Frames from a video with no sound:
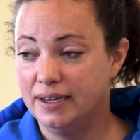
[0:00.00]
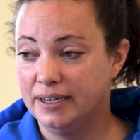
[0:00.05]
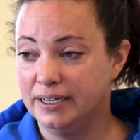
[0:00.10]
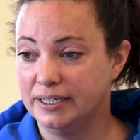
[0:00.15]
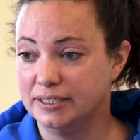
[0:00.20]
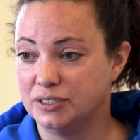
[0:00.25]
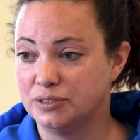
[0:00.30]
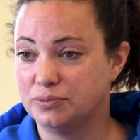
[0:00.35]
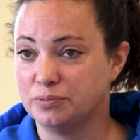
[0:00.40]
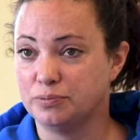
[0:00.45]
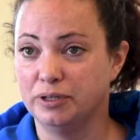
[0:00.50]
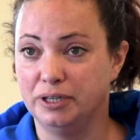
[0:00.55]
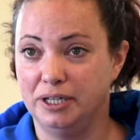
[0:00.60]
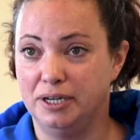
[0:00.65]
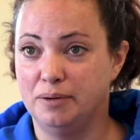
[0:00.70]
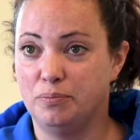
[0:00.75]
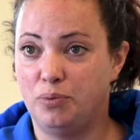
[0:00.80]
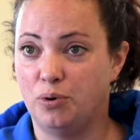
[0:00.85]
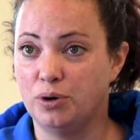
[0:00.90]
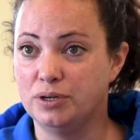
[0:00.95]
It's really
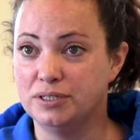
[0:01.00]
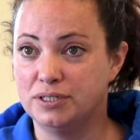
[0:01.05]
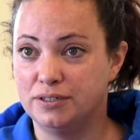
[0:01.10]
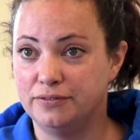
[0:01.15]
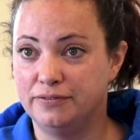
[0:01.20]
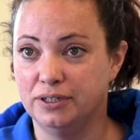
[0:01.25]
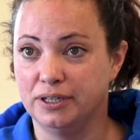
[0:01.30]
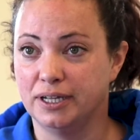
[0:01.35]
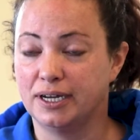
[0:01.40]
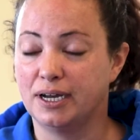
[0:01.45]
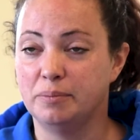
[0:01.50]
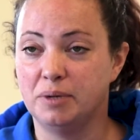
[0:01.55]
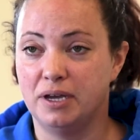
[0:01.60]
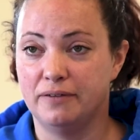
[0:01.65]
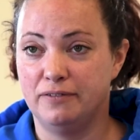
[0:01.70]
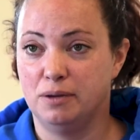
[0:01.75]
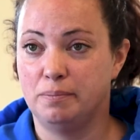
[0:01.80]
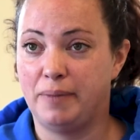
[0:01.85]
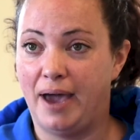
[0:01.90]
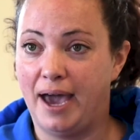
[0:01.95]
important to feel like I'm
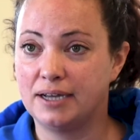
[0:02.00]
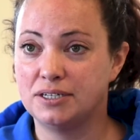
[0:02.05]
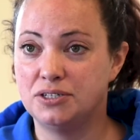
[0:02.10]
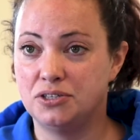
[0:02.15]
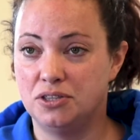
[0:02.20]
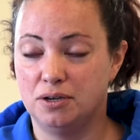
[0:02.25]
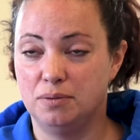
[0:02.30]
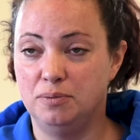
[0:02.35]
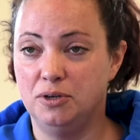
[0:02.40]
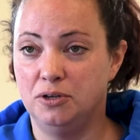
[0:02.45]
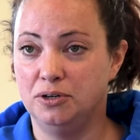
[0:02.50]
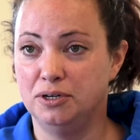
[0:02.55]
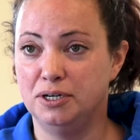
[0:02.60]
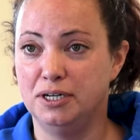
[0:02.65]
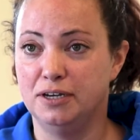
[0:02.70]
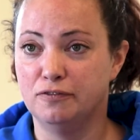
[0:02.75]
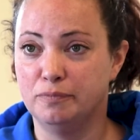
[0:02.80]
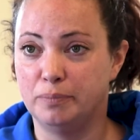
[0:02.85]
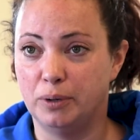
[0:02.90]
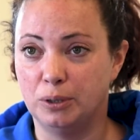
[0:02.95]
giving back to the
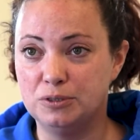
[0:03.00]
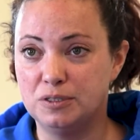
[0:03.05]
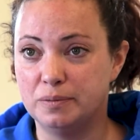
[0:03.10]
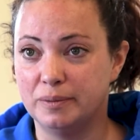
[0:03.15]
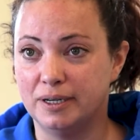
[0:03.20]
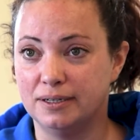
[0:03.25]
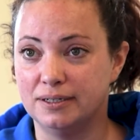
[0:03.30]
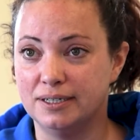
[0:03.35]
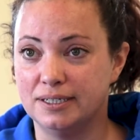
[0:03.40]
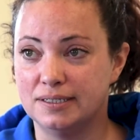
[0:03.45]
community of Bozeman.